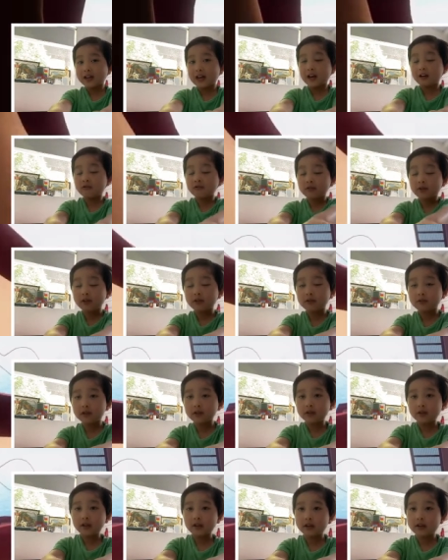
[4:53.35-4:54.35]
I really want
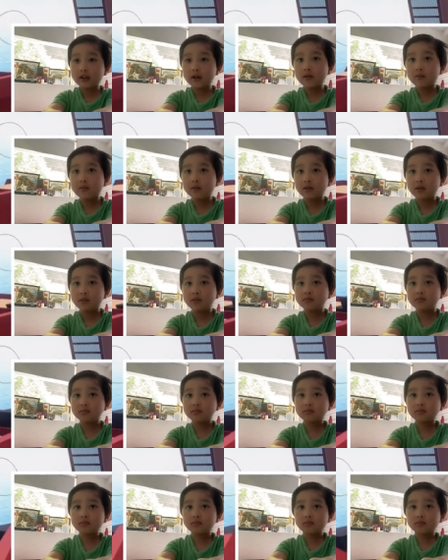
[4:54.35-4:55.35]
to get that, but
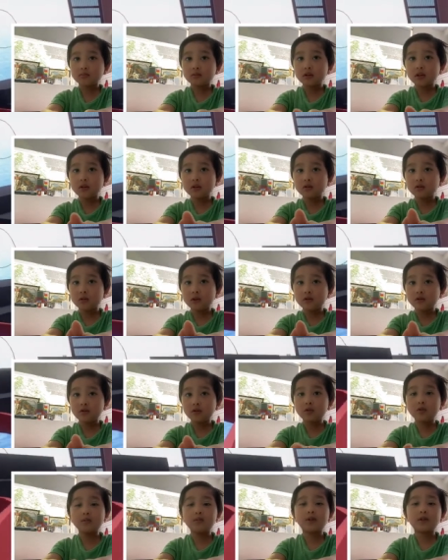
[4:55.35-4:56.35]
I don't have
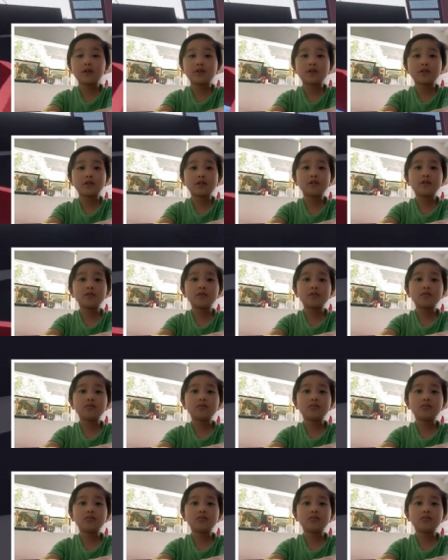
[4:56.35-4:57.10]
a bug, so.